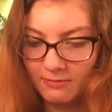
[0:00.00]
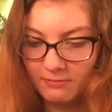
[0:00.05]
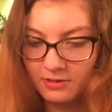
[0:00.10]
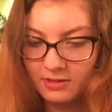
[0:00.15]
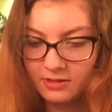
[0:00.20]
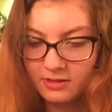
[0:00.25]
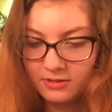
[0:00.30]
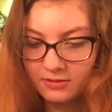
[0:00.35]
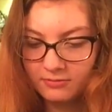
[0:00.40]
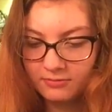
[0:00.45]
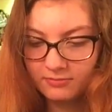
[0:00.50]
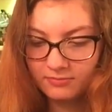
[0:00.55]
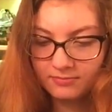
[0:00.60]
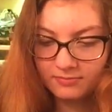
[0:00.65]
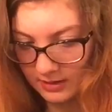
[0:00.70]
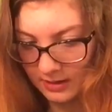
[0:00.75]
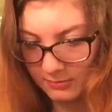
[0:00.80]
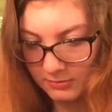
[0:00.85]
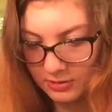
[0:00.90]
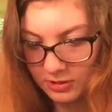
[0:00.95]
went to
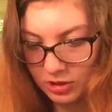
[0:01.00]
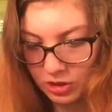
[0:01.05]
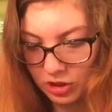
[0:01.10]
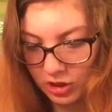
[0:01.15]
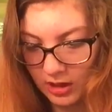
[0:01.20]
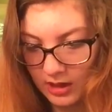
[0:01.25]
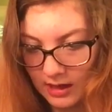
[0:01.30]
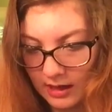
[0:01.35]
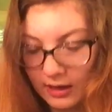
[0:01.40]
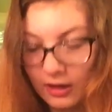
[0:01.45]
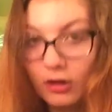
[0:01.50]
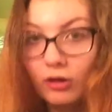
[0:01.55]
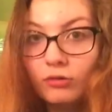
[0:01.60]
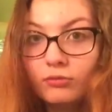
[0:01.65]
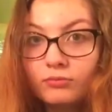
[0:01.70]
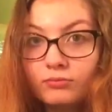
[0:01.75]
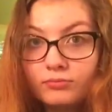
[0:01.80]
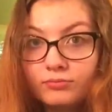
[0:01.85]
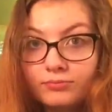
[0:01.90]
when they went to Chicago.